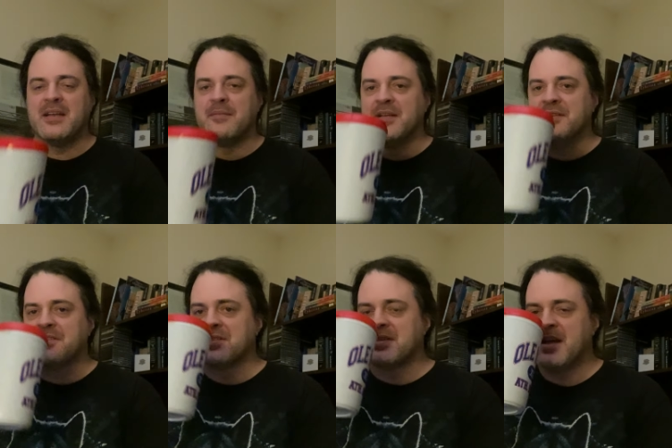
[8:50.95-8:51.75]
I mean, it's
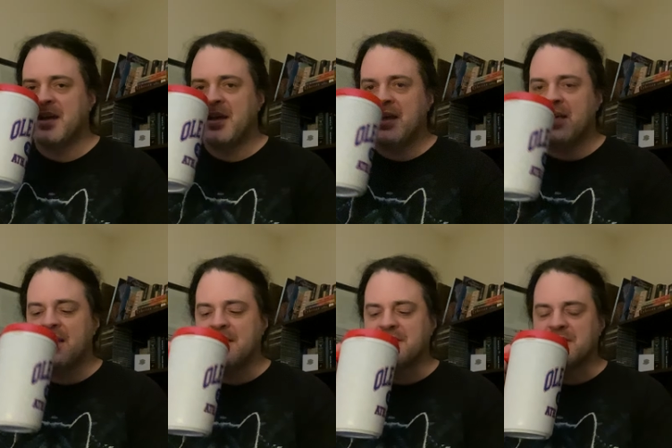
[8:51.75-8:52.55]
just it,
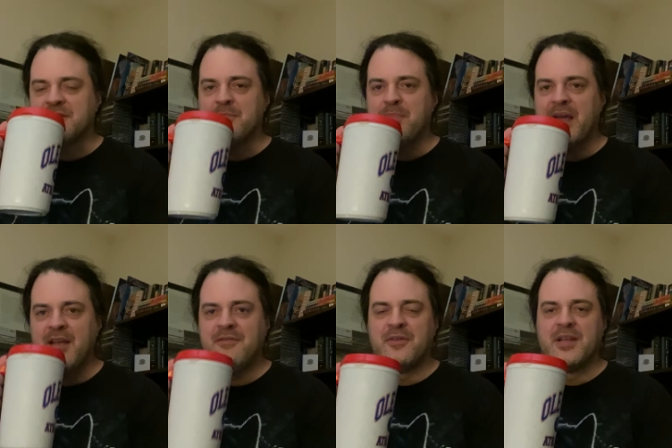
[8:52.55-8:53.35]
it's just
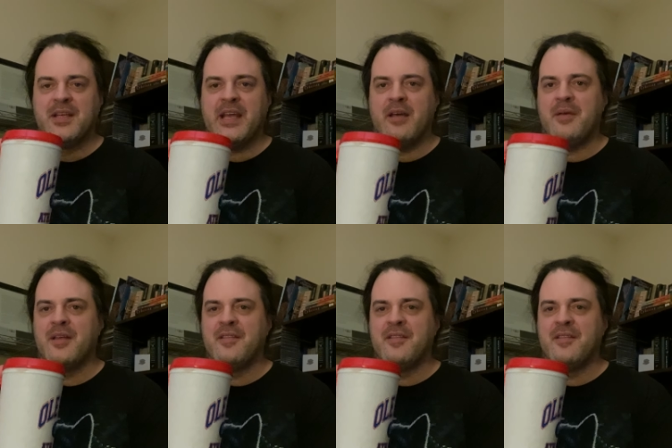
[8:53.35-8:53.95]
painfully campy.